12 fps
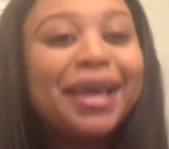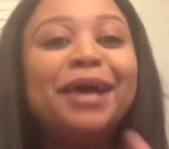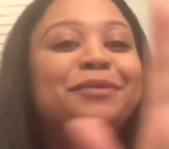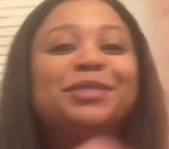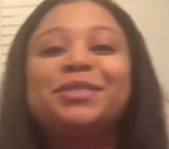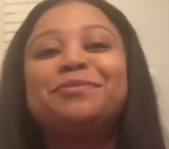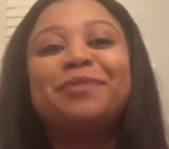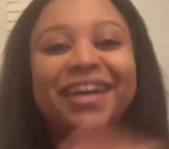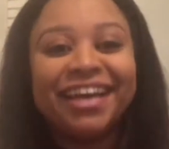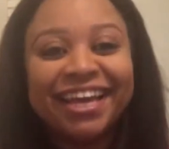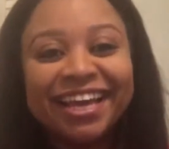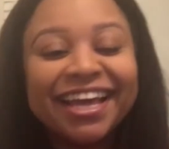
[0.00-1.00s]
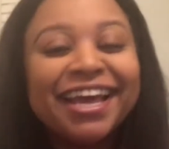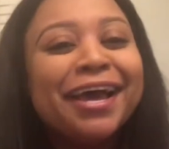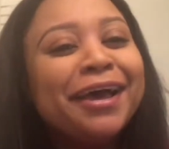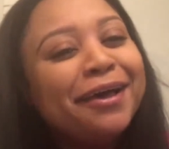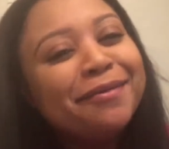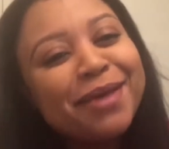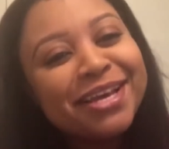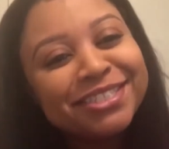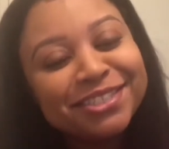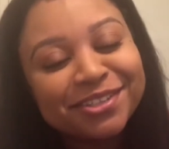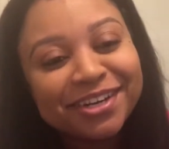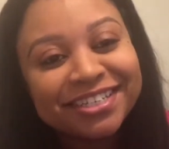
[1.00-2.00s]
I'm just playing.
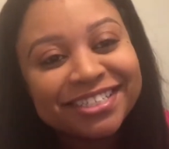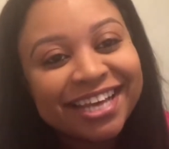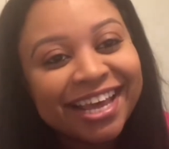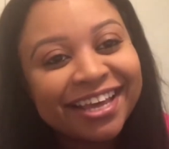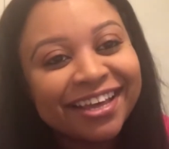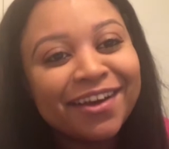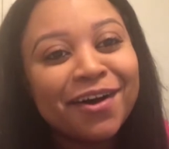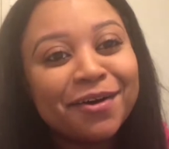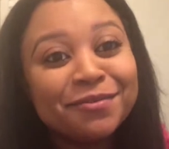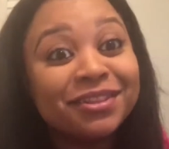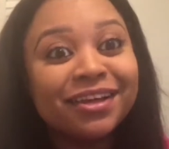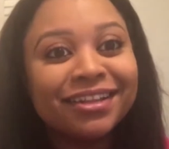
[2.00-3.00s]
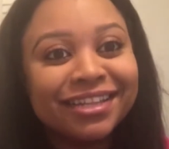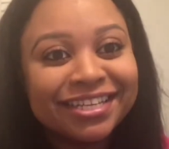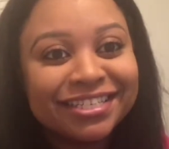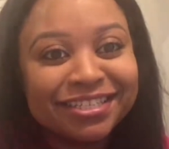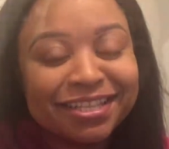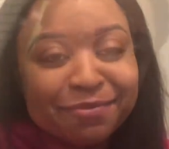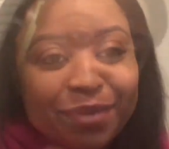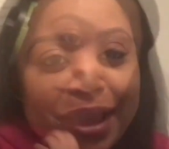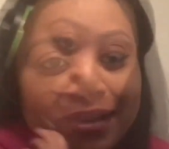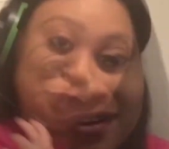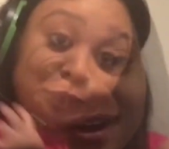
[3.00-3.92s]
Imagine trying to take a call with all of this in the back.